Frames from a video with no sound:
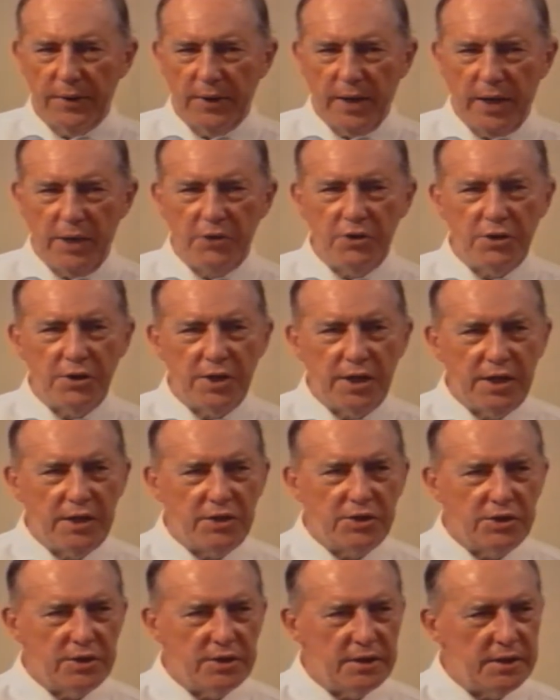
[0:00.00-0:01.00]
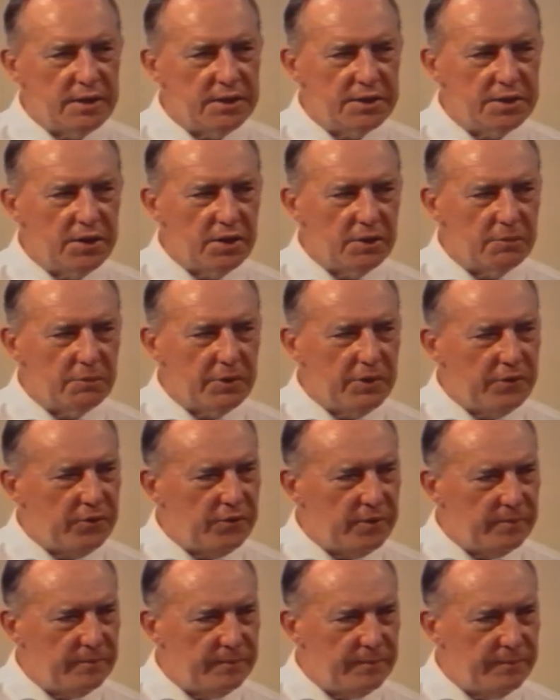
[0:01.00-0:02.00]
Education is not
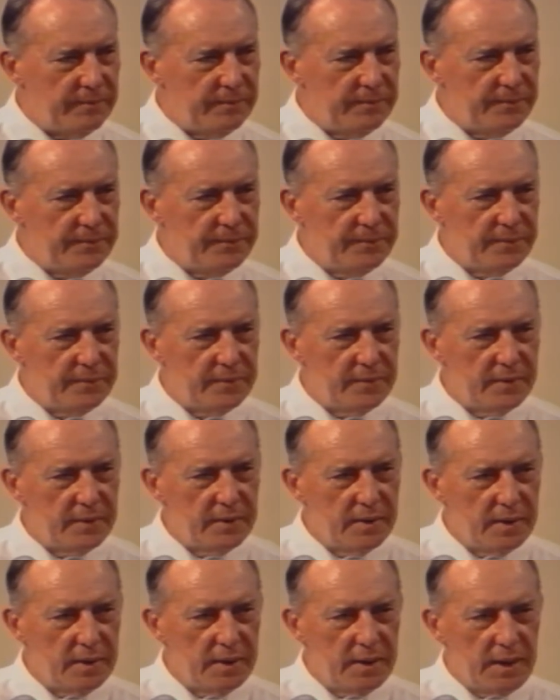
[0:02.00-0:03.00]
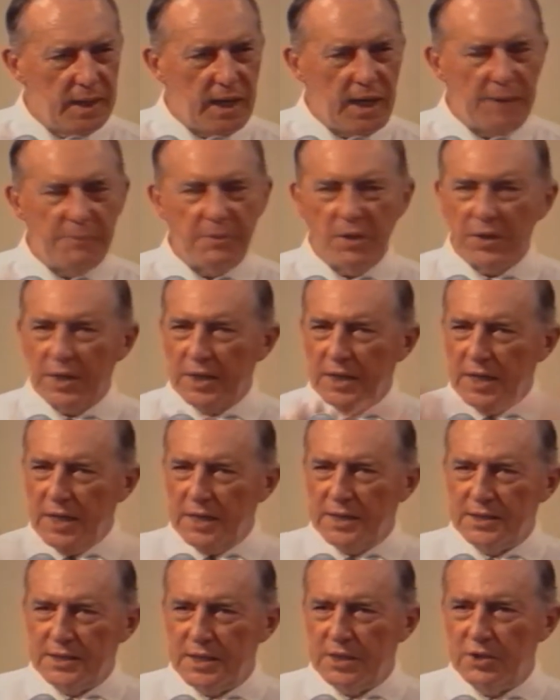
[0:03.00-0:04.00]
wisdom. I'm not
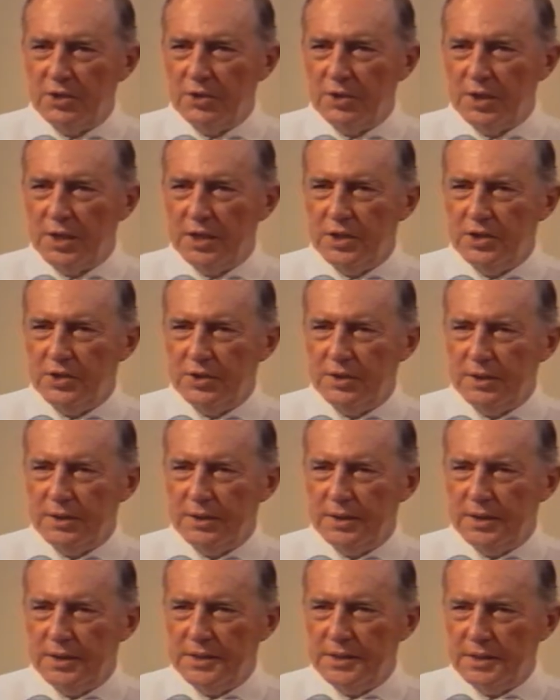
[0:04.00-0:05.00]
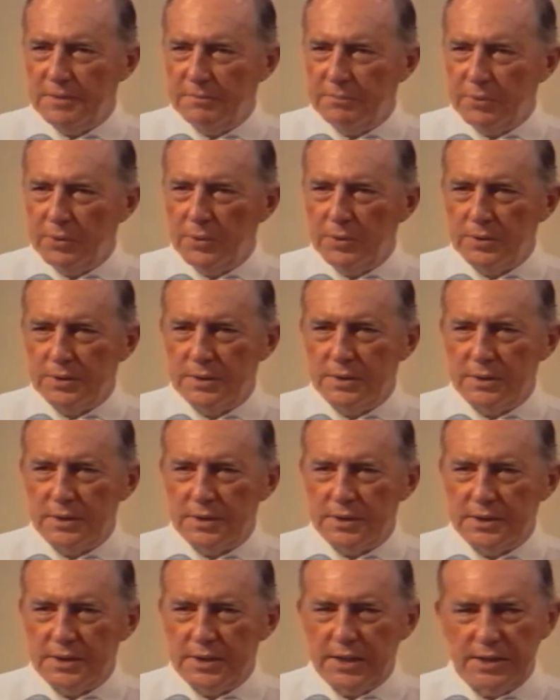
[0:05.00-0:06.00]
against education, it's important,
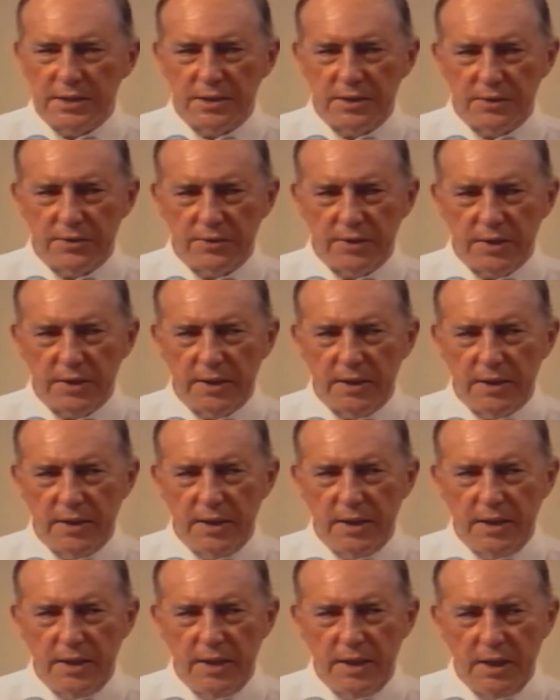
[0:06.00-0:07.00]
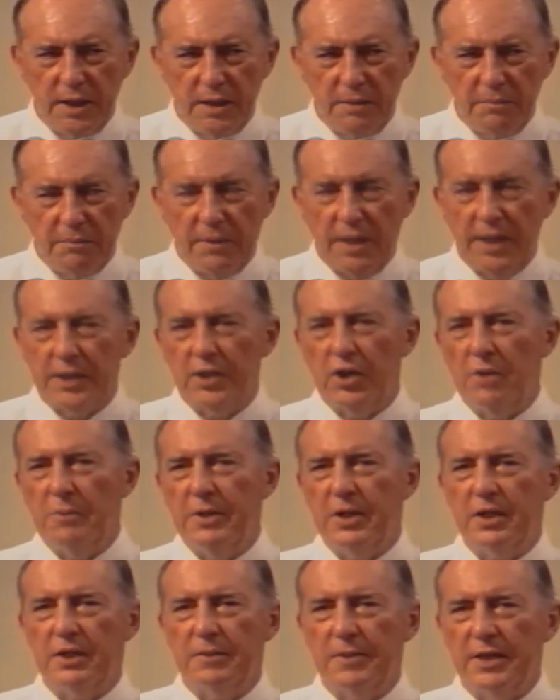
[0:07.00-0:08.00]
it's necessary. My
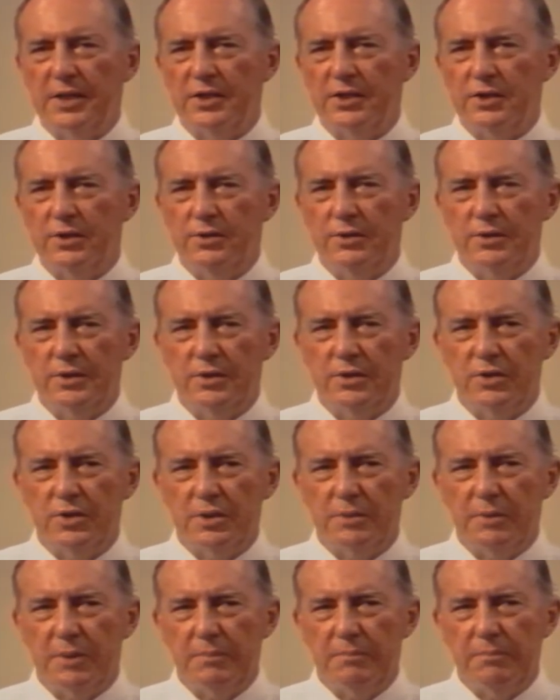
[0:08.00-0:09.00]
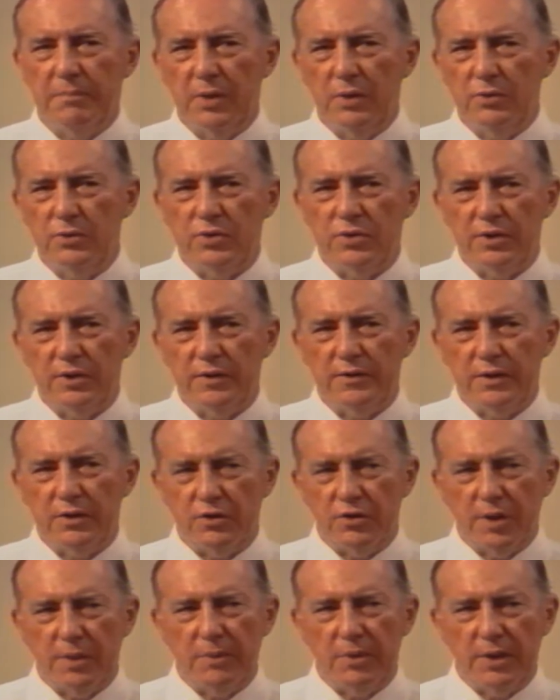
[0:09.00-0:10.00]
comment to my students used to be most of the
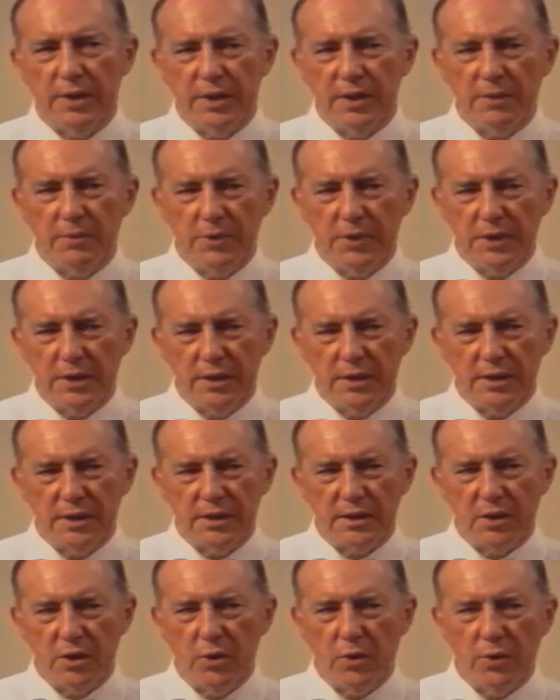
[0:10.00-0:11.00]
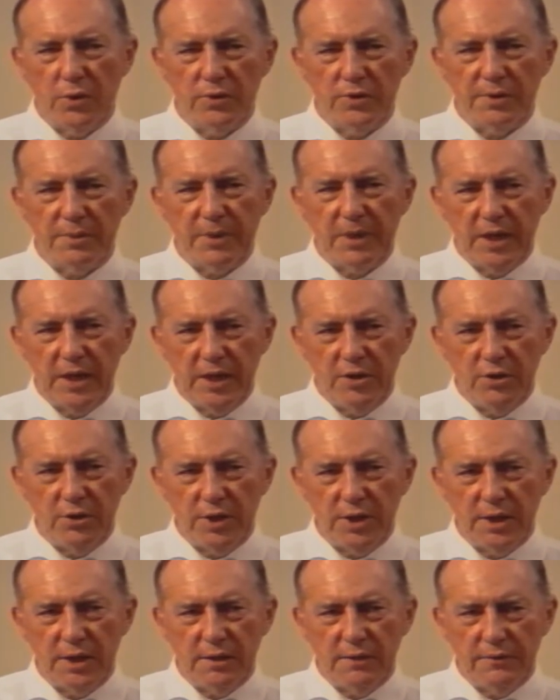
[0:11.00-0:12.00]
trouble in the world is caused by
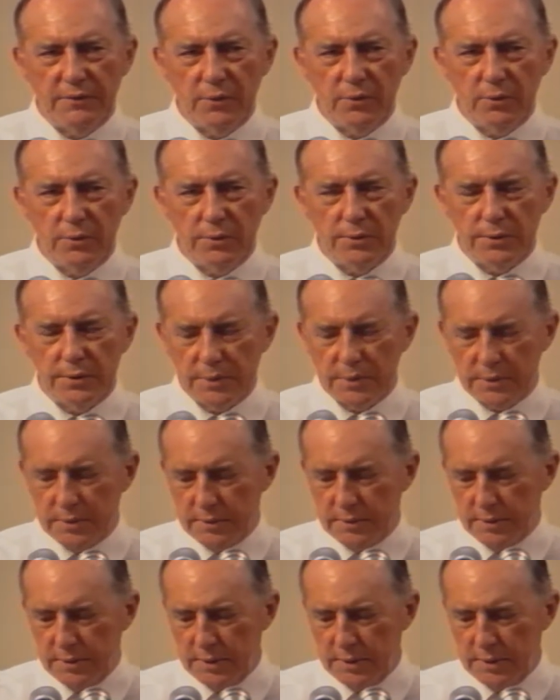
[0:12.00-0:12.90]
educated fools.